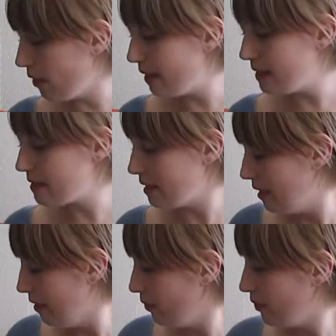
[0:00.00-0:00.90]
as
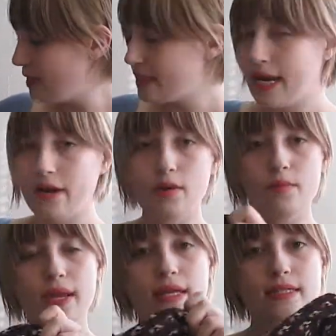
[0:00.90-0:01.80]
these harem
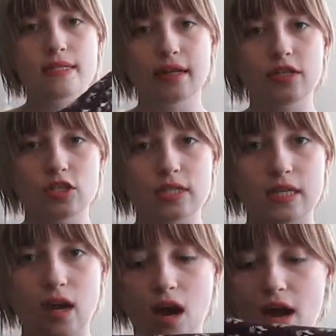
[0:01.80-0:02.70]
pants that I just
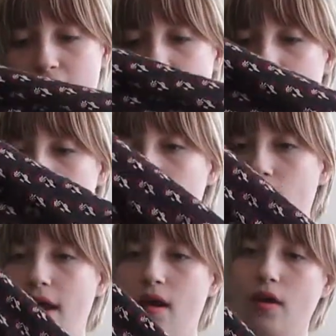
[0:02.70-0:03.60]
got
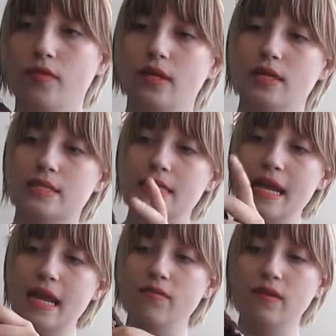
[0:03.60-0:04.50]
that are this
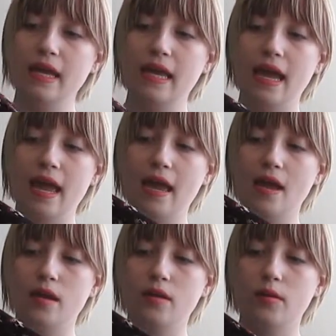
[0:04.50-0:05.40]
navy
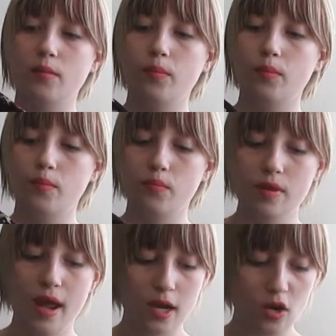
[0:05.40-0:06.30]
and
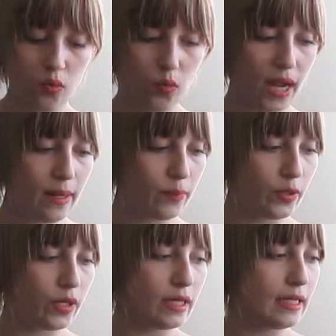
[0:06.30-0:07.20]
not quite
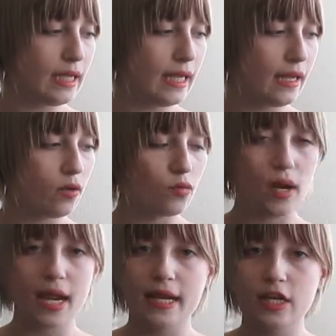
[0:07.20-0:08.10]
burgundy,
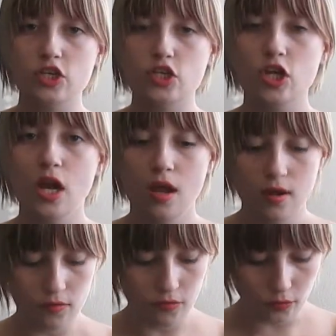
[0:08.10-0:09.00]
reddish
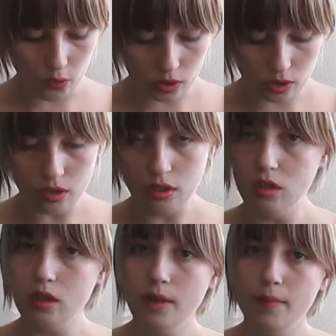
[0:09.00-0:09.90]

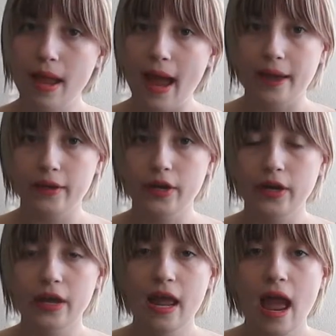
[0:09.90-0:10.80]
floral
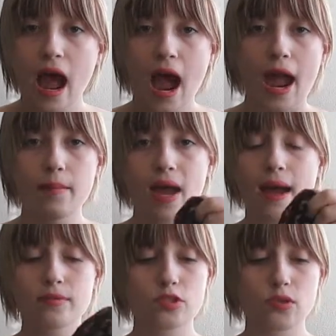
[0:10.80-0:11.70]
pattern. I'm
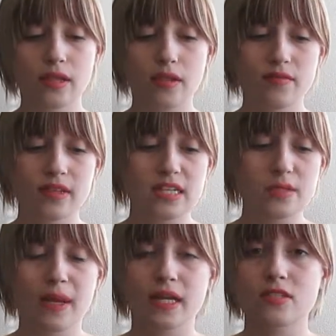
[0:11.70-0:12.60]
absolutely loving these
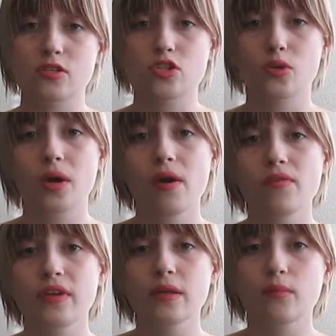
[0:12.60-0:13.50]
pants. They're so
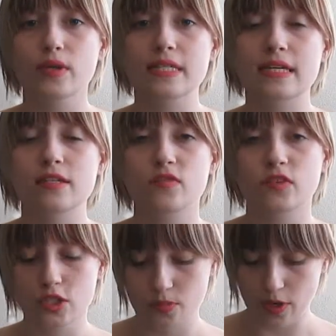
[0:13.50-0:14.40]
comfy and breezy
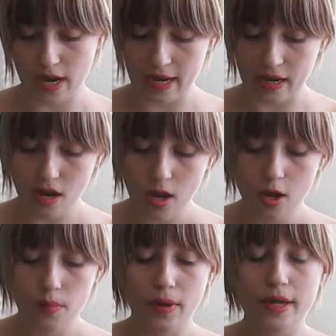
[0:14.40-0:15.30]
for spring.
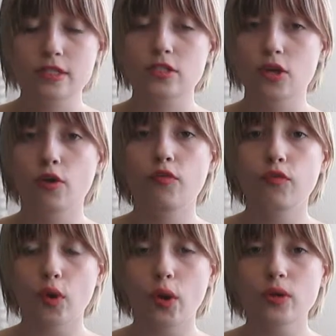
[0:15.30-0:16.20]
But so
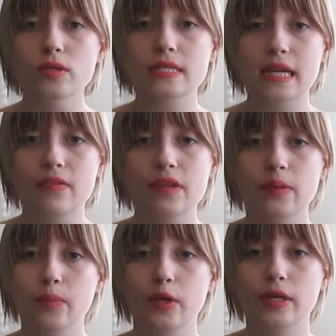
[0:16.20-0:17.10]
florals, navy,
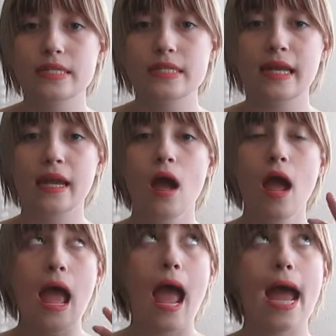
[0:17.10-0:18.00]
and burgundy,
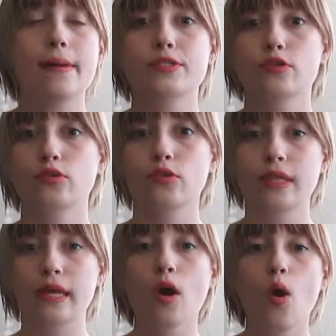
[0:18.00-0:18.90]

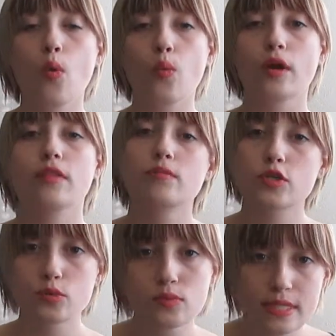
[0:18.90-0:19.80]
absolutely wear them
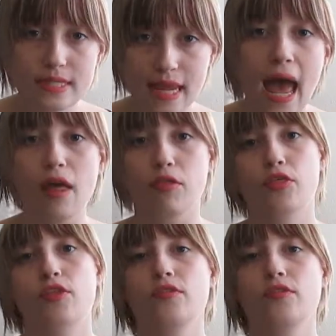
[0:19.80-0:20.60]
to death